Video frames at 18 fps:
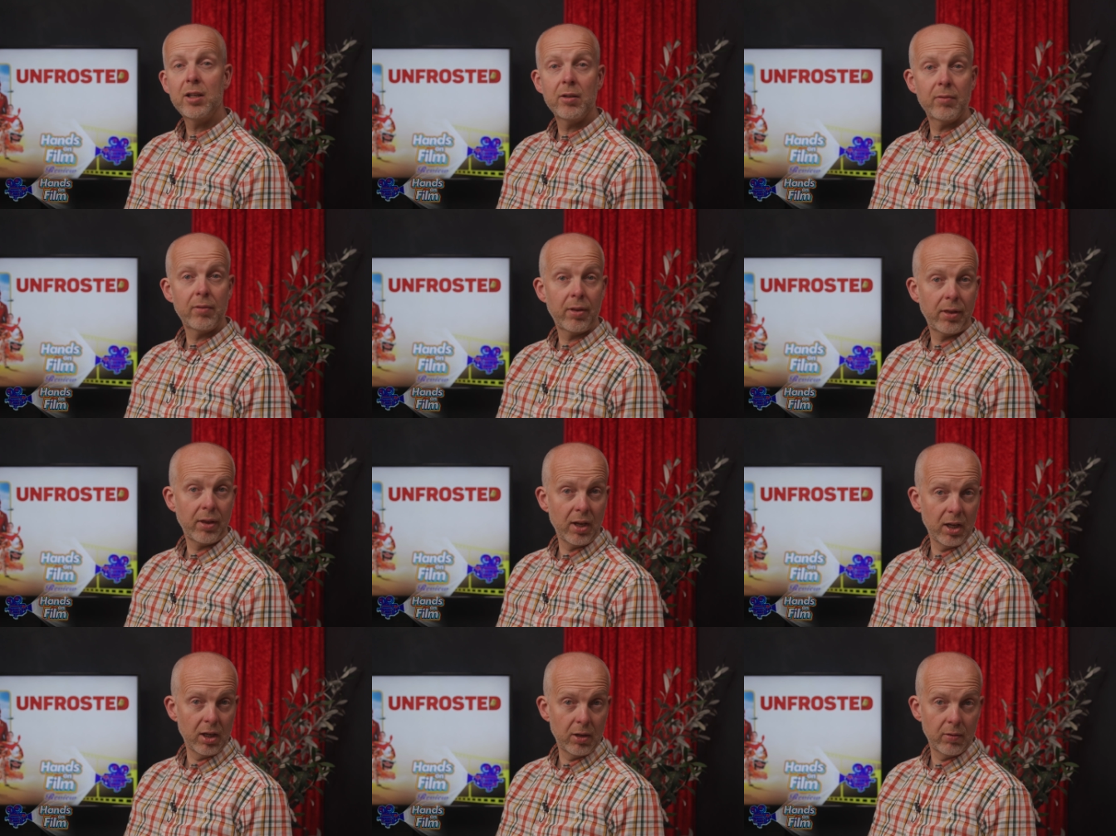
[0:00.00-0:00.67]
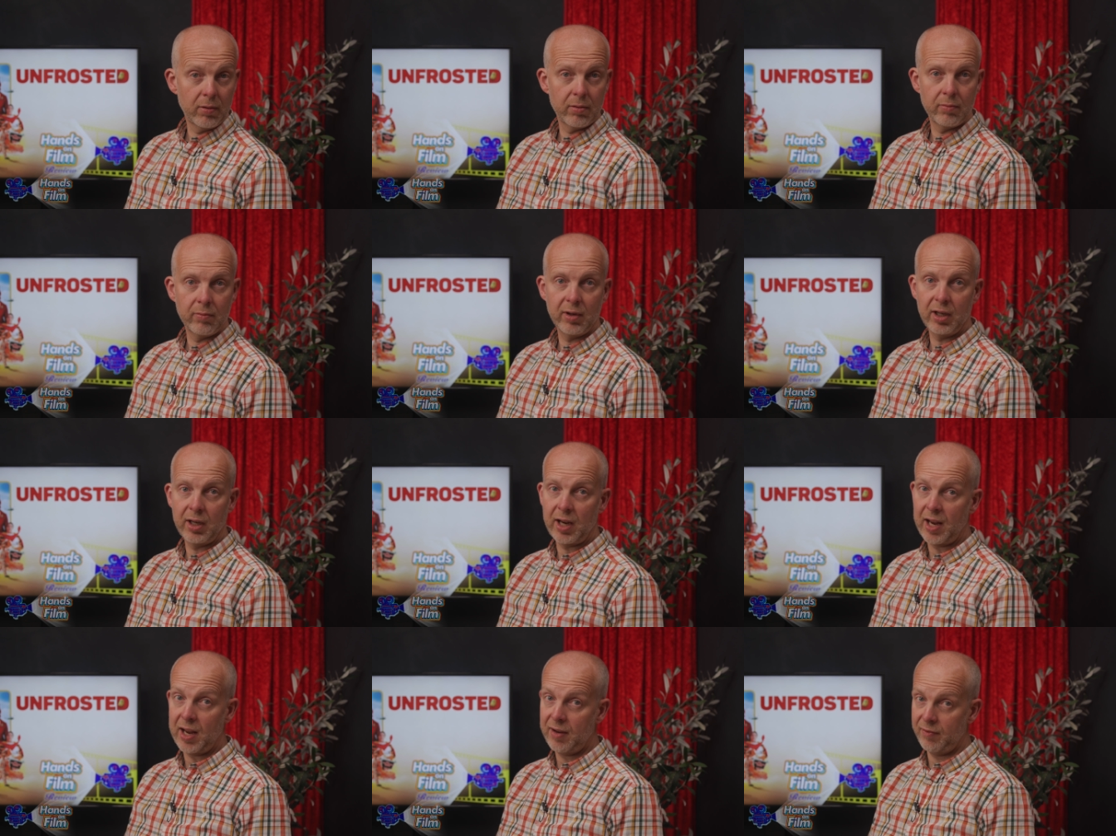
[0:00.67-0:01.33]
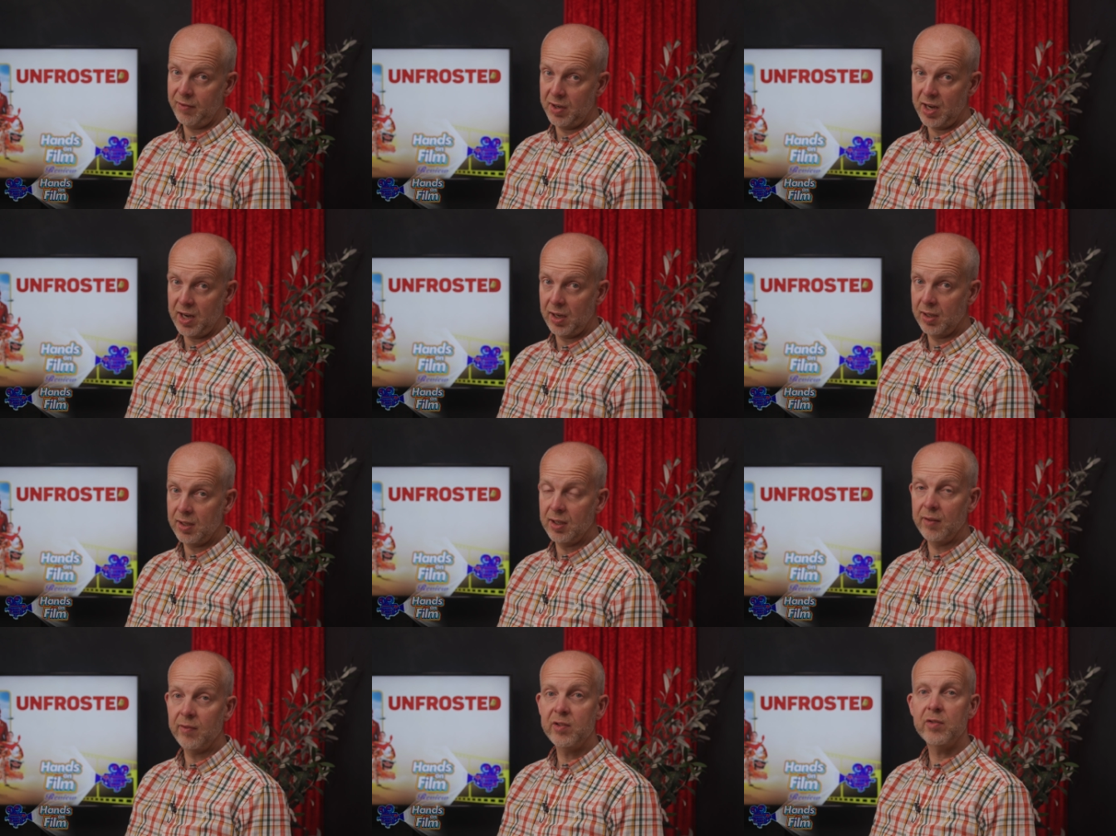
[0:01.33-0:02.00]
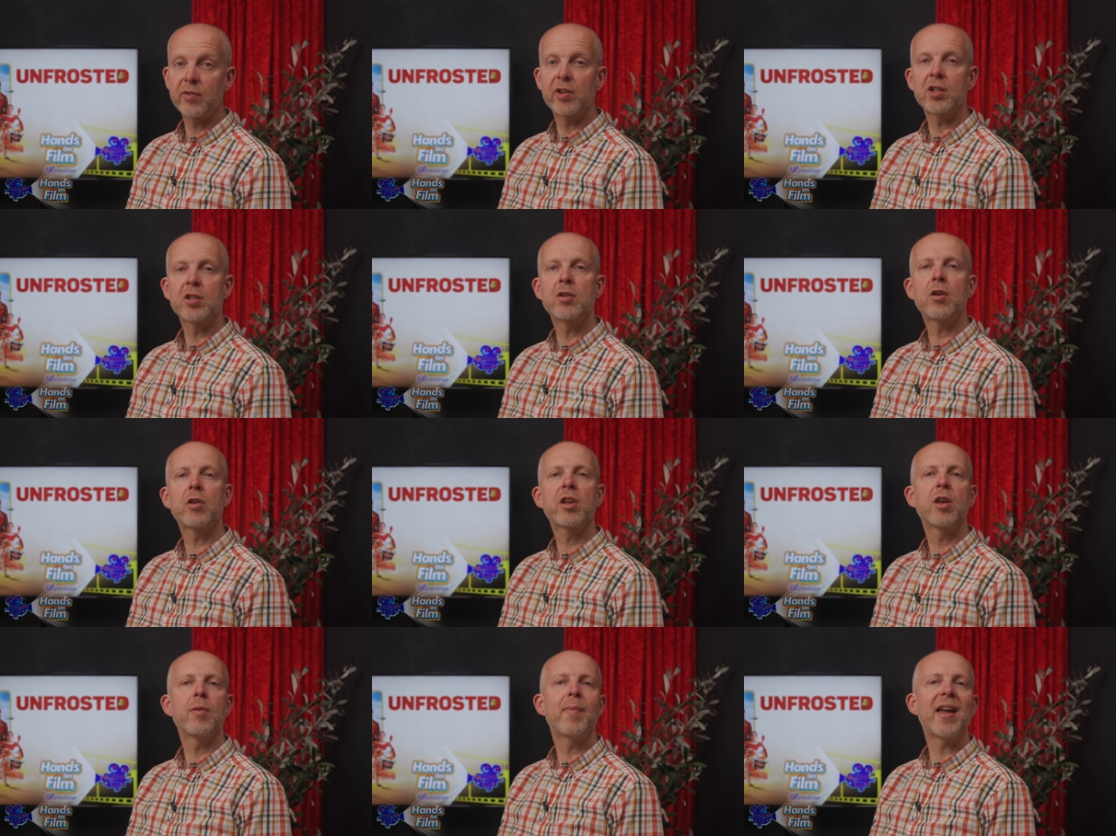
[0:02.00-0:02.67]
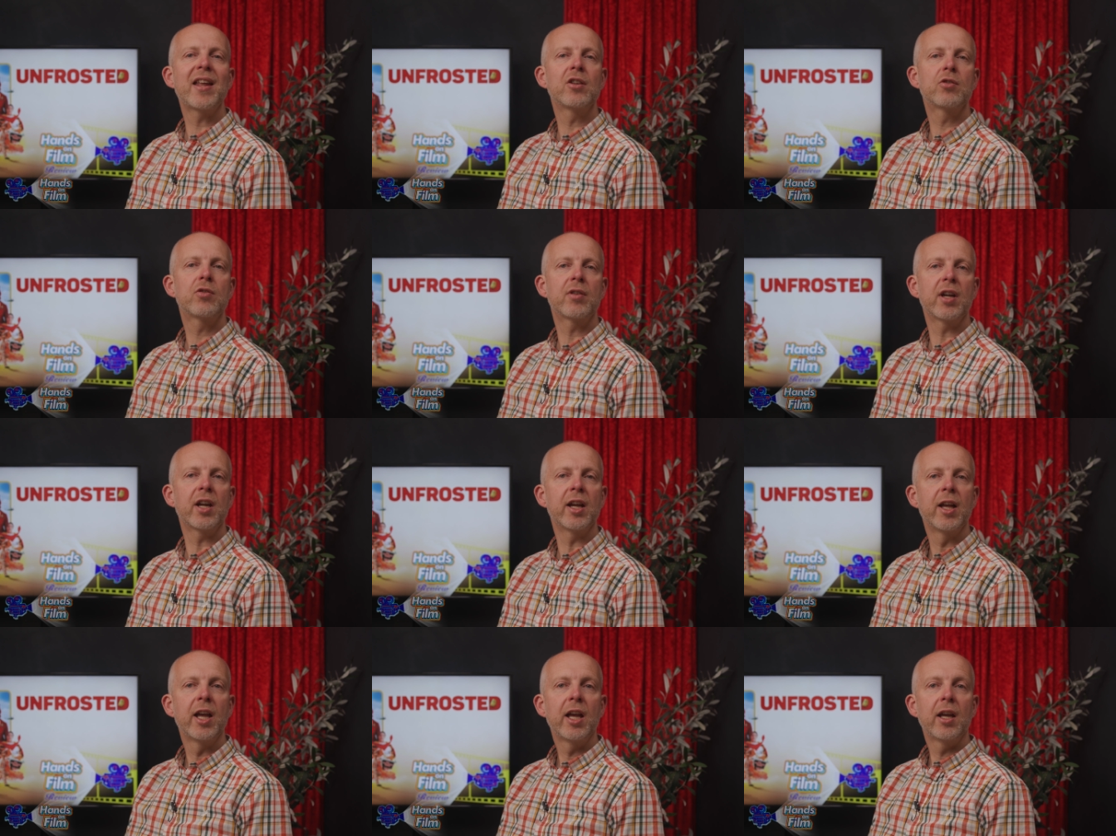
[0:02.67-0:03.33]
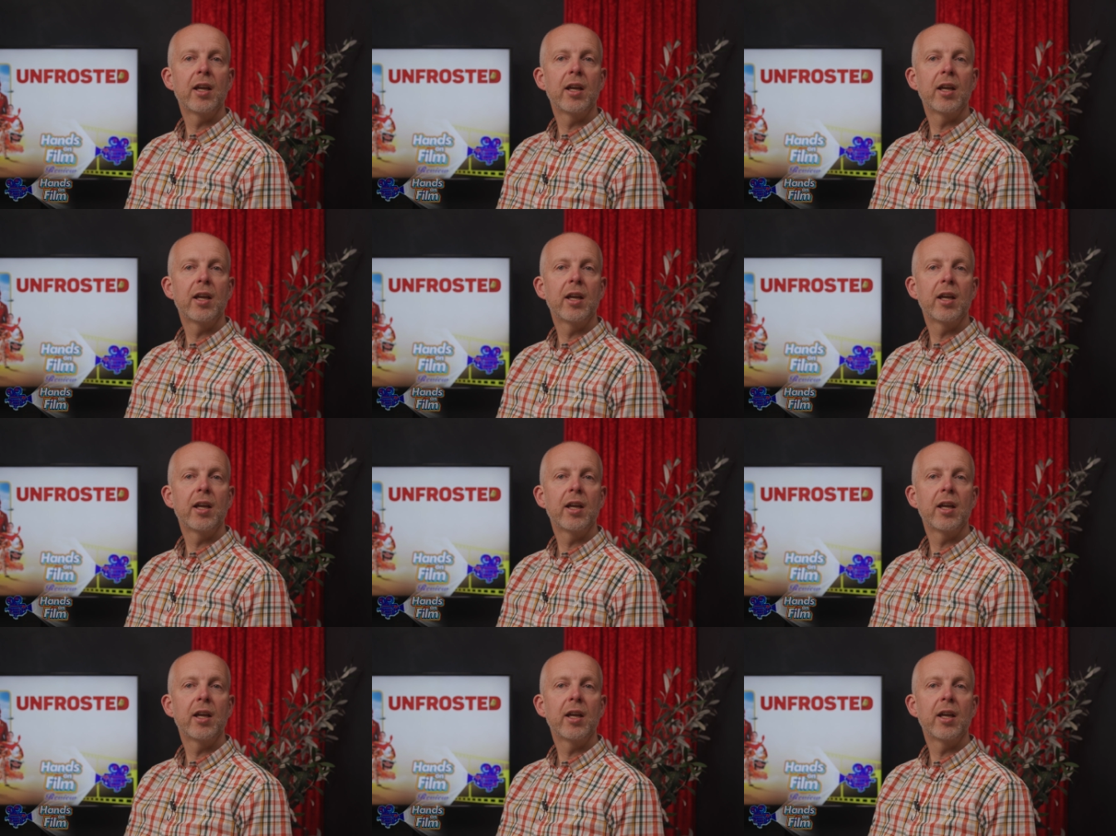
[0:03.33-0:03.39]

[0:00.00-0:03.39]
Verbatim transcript: don't think you can really have negatives for a documentary,